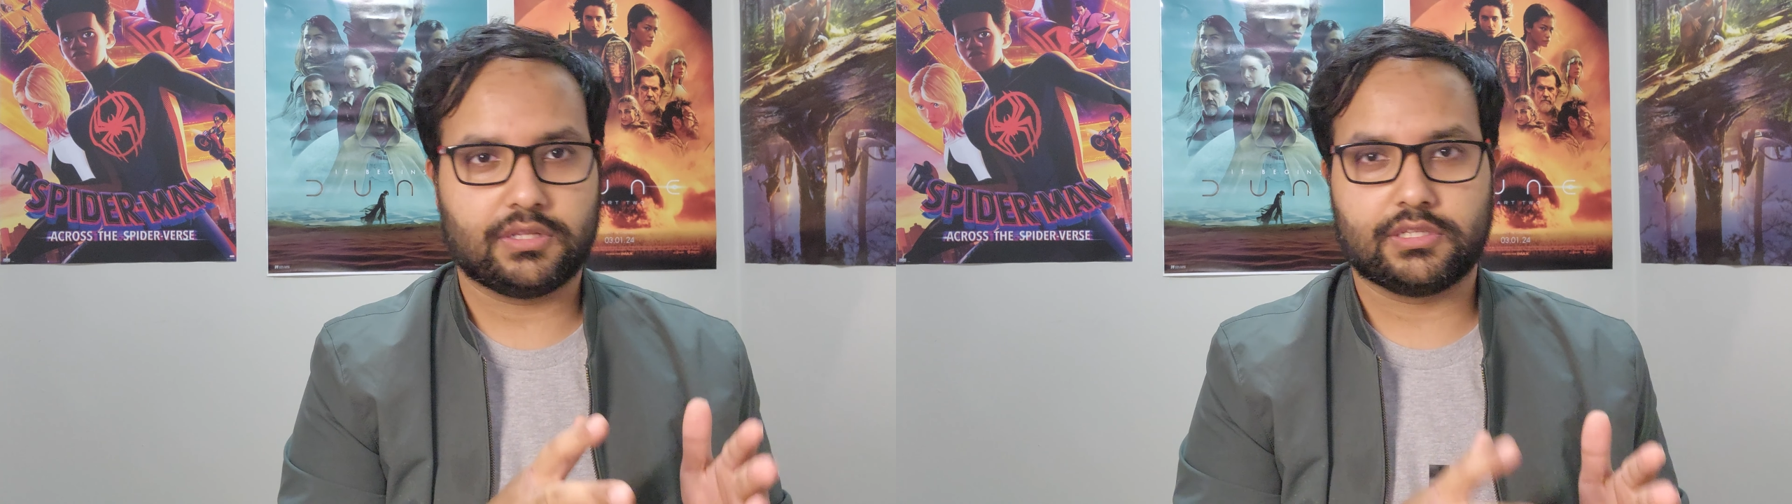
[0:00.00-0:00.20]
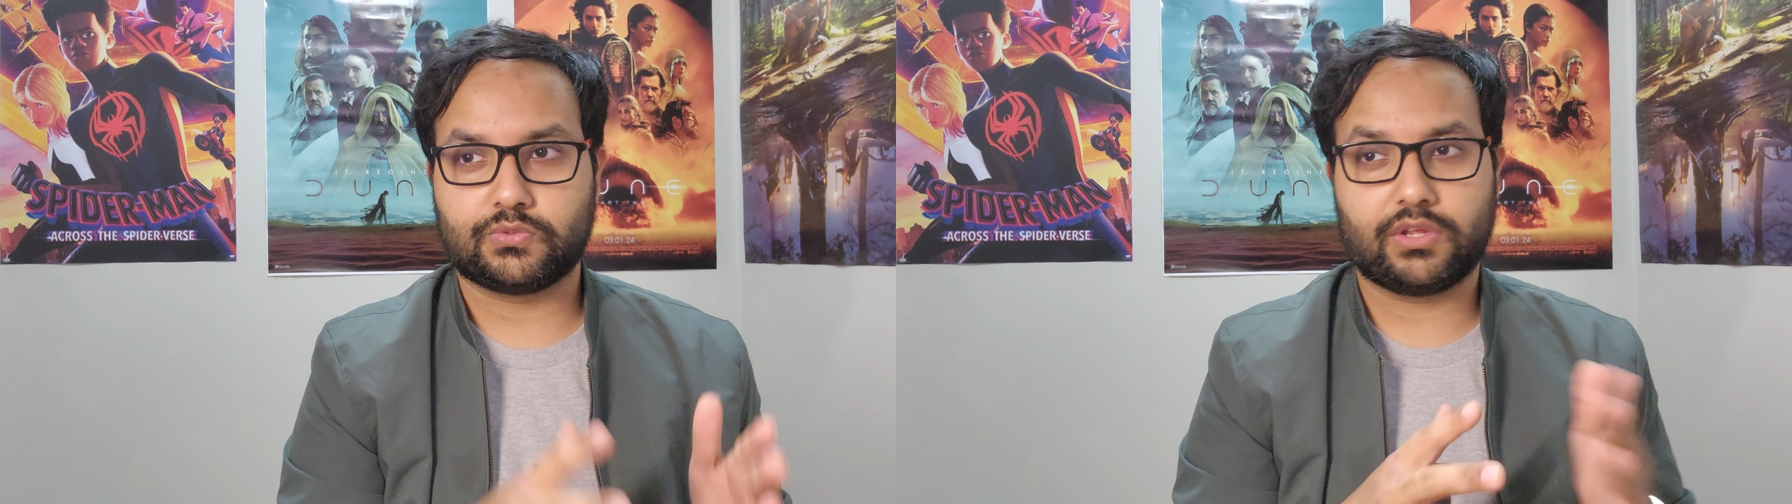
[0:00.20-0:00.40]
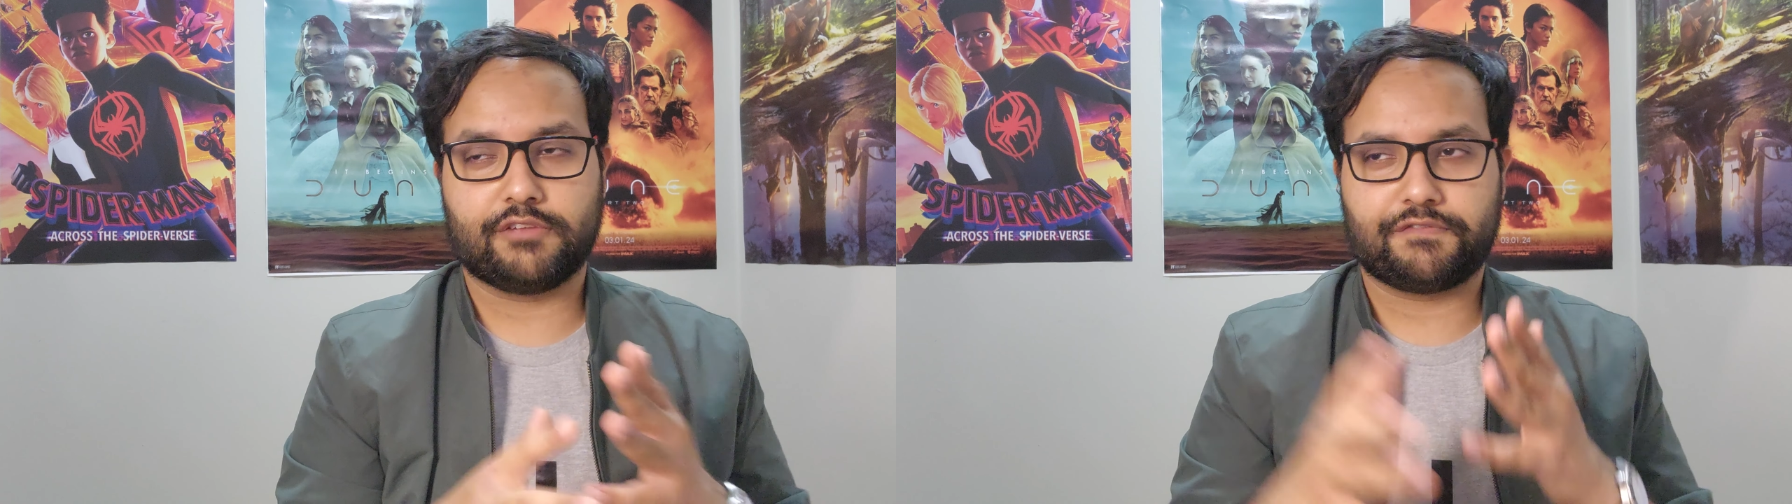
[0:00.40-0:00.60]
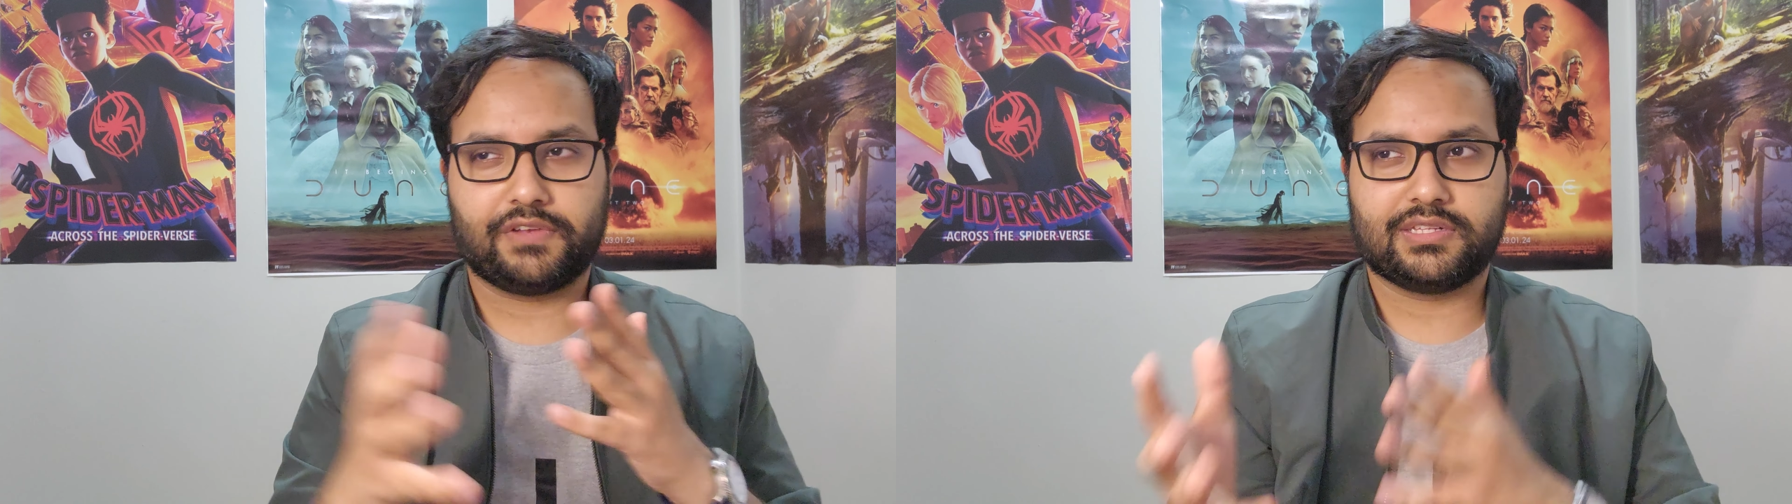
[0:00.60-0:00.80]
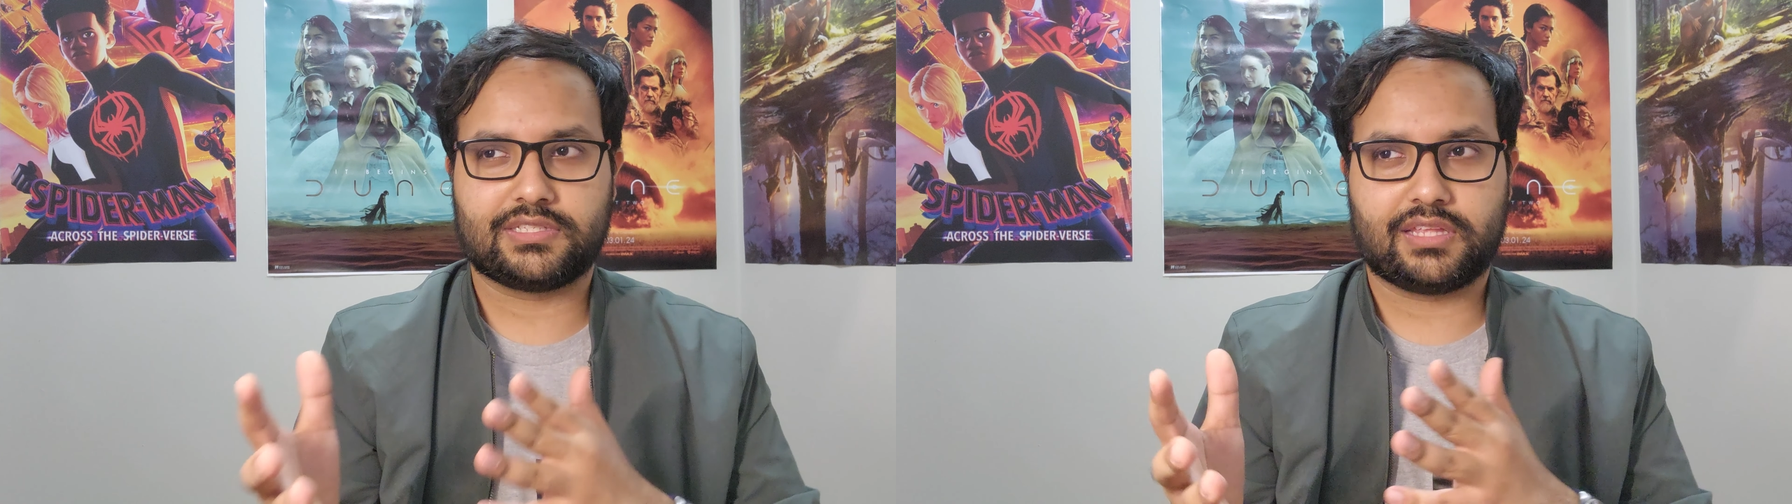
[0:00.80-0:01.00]
This really
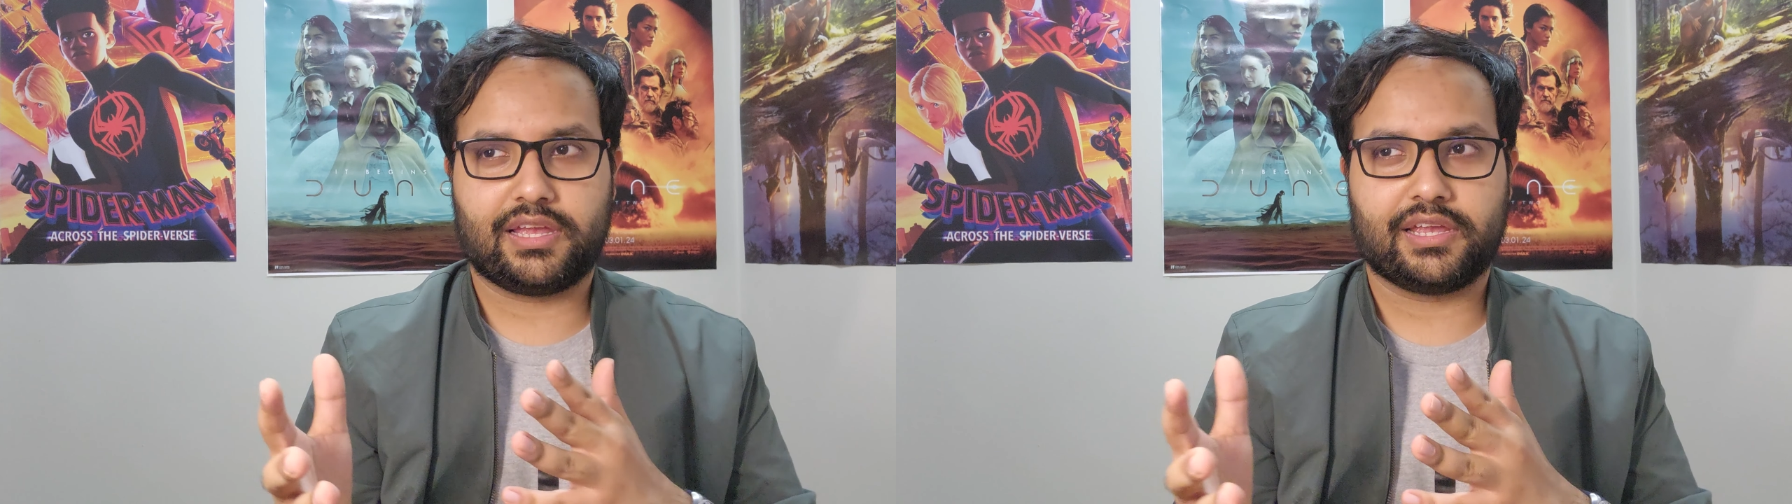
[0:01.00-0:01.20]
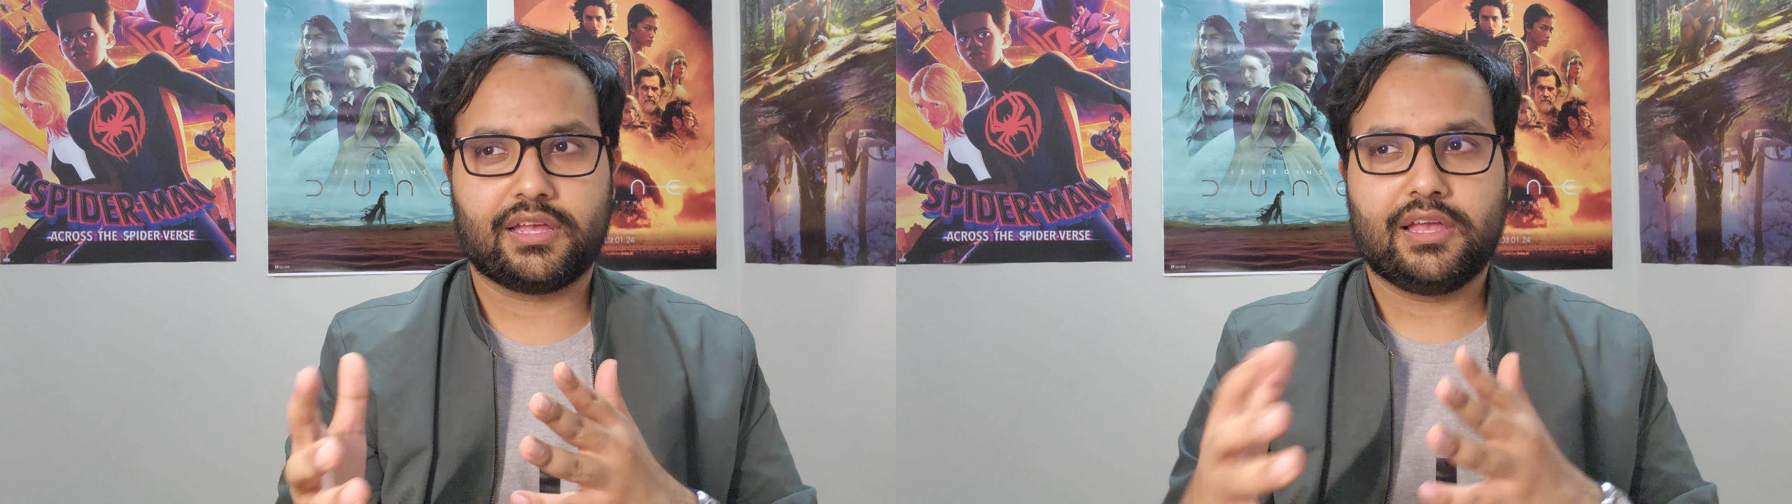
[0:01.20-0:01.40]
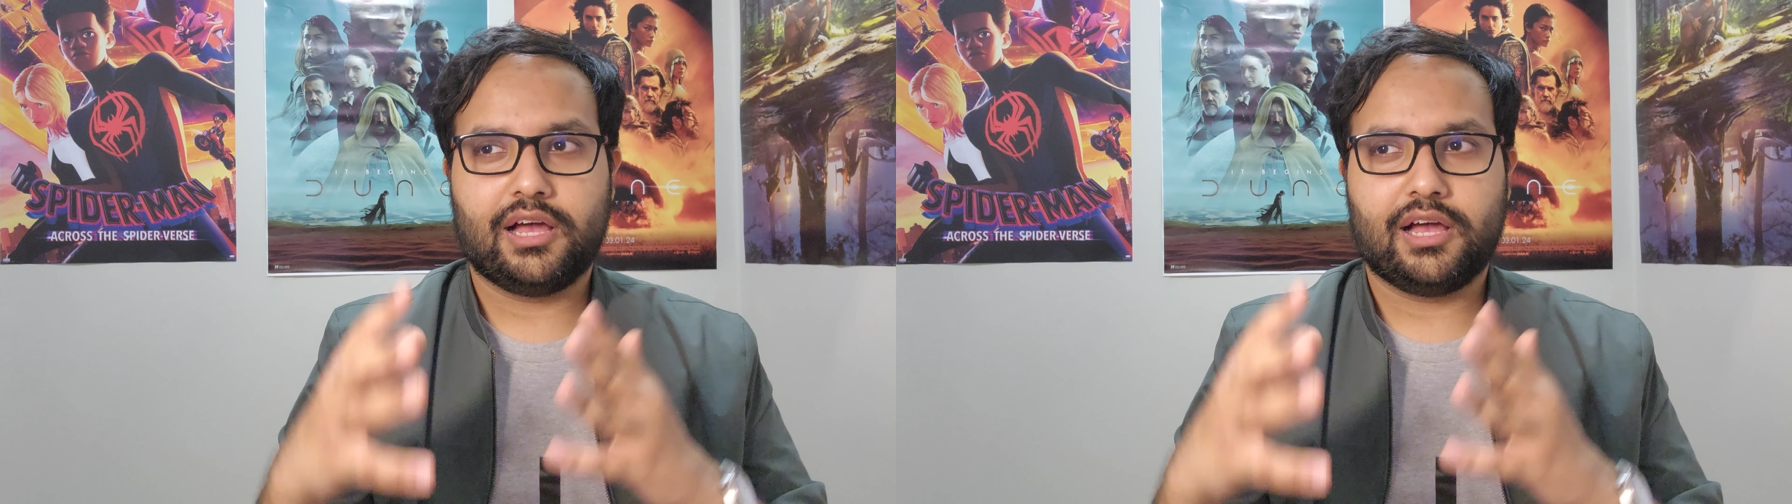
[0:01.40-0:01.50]
feels like